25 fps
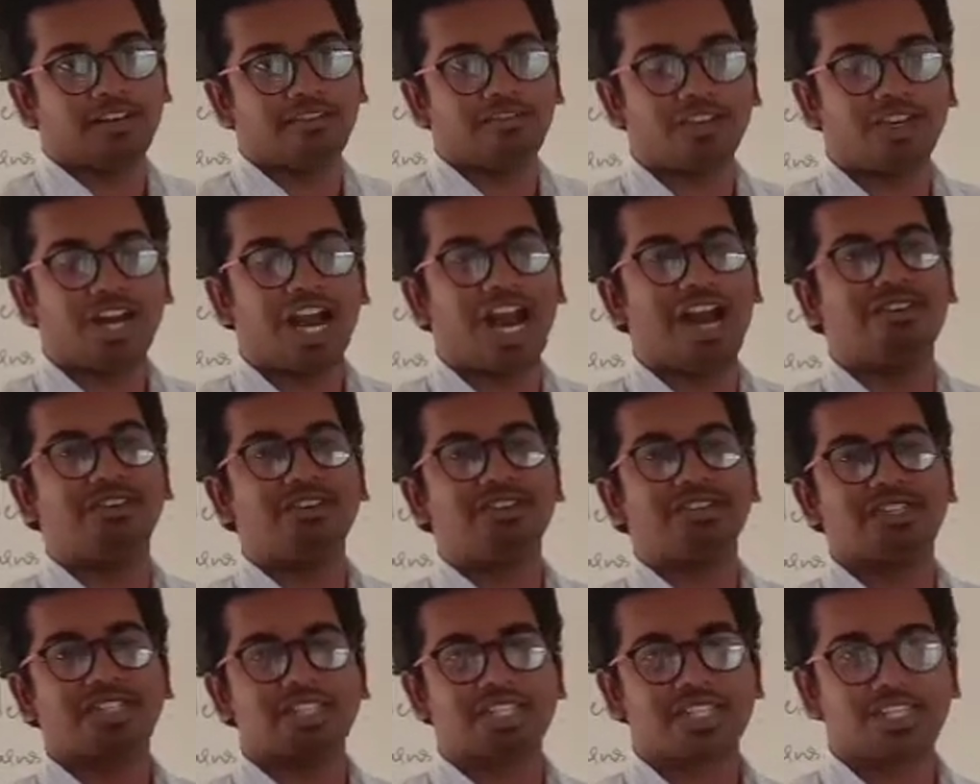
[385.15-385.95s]
We
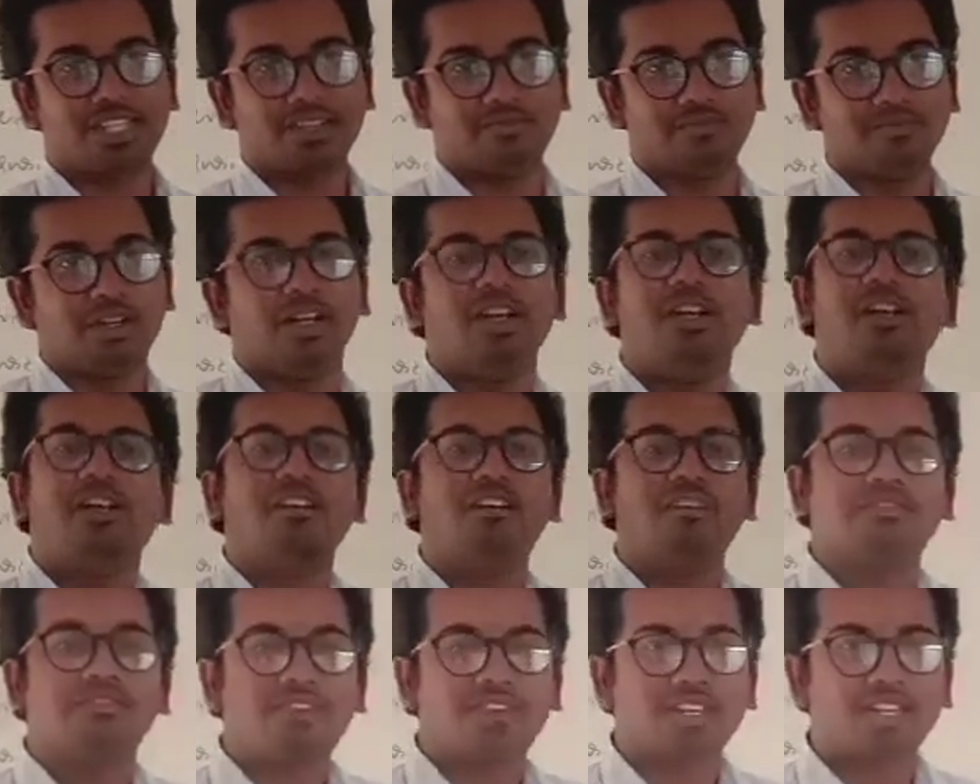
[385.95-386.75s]
have a system.
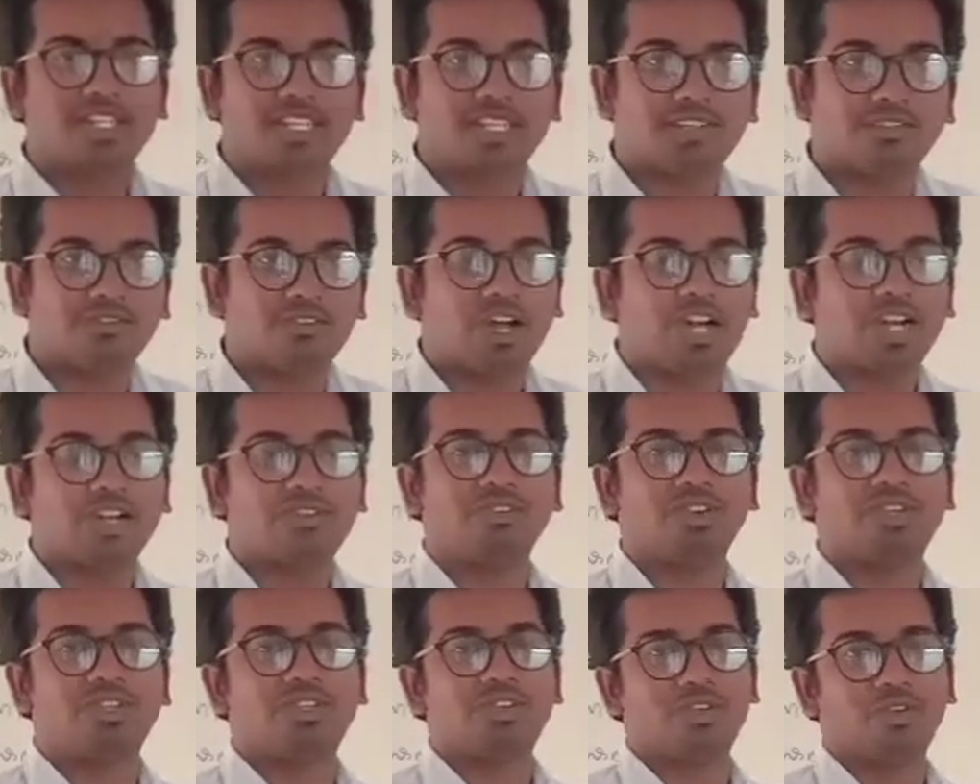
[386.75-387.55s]
First,
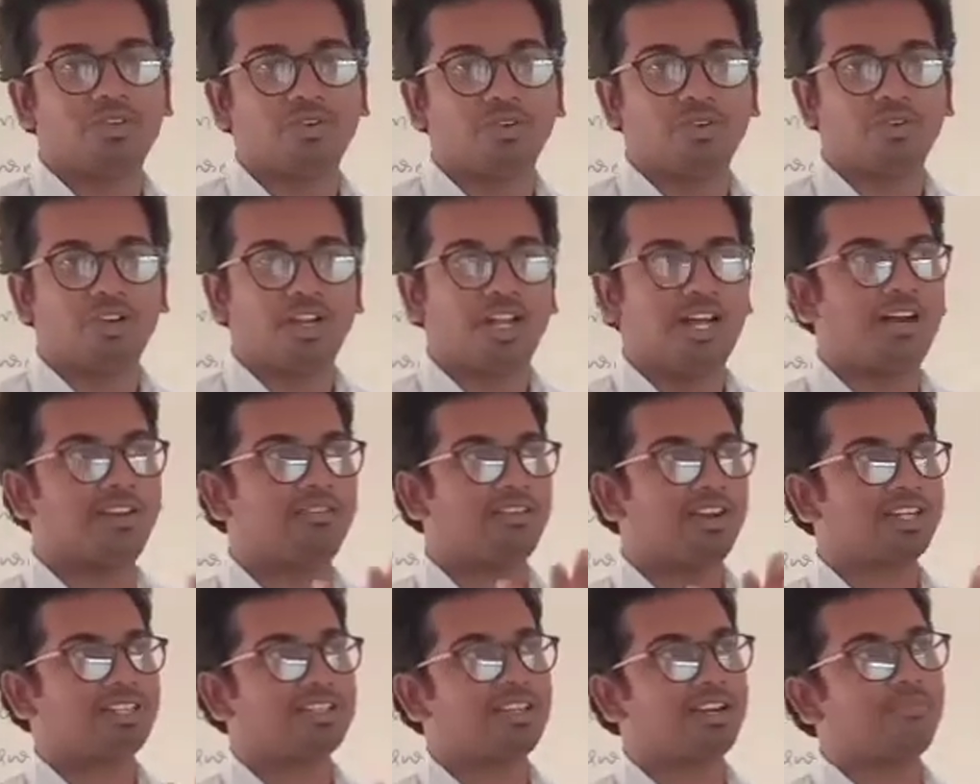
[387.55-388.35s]
what we should do,
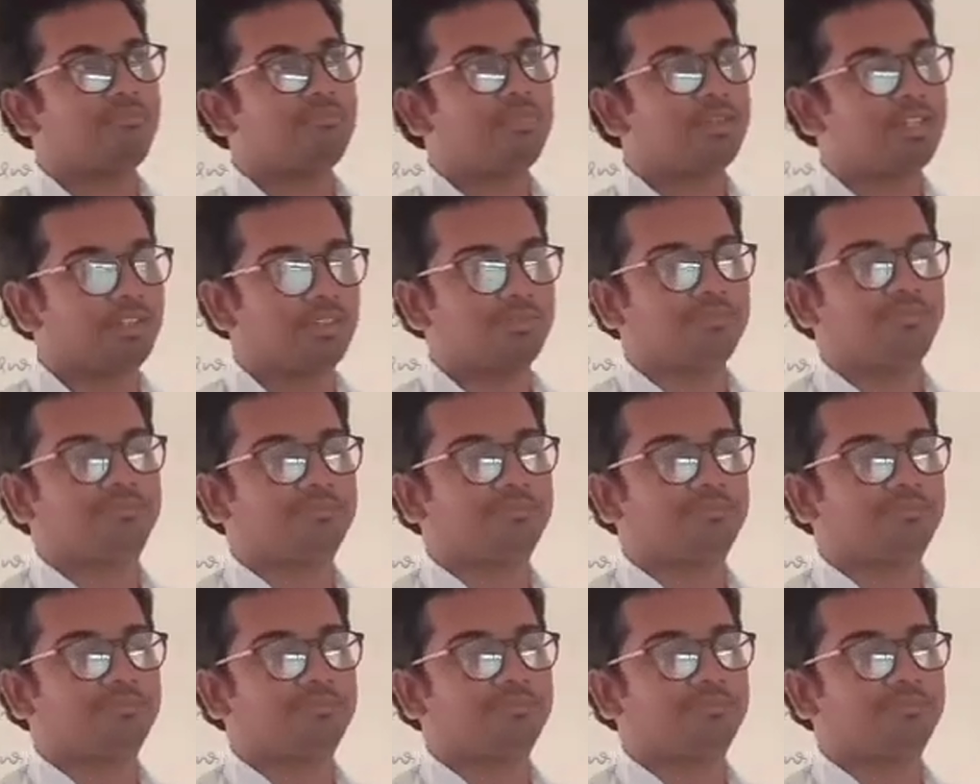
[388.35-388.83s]
for example,